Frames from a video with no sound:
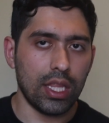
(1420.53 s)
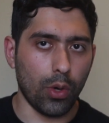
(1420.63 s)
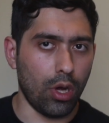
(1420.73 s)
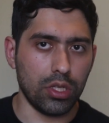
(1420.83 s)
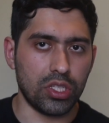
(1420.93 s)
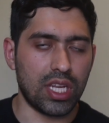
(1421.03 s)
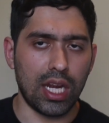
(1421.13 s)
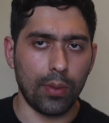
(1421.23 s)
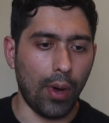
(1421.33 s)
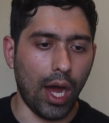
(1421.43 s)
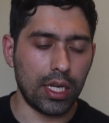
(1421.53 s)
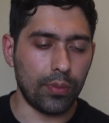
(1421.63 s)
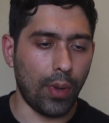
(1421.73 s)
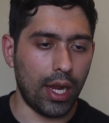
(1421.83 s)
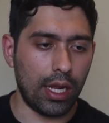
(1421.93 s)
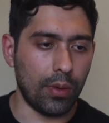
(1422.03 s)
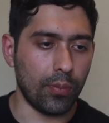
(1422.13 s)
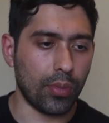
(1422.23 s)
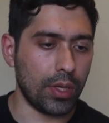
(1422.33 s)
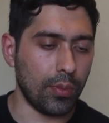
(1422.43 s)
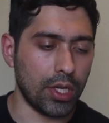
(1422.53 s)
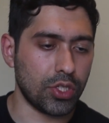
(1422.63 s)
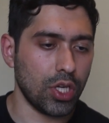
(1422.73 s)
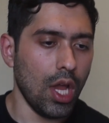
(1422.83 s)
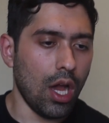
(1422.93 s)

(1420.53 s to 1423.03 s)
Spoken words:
They were all just getting bodied by him pretty much.